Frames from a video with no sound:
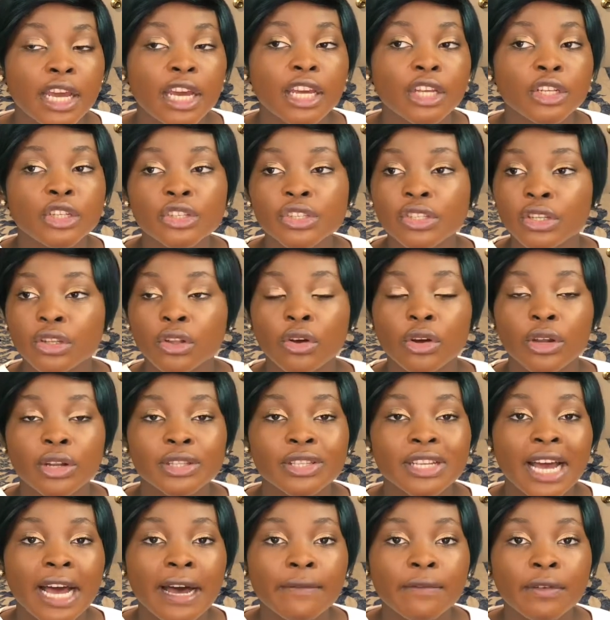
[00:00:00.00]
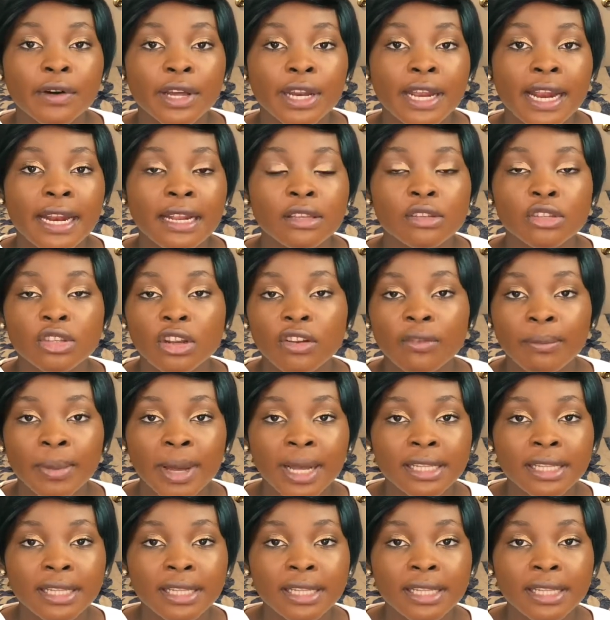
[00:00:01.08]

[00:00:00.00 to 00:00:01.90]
just in order to avoid any sort of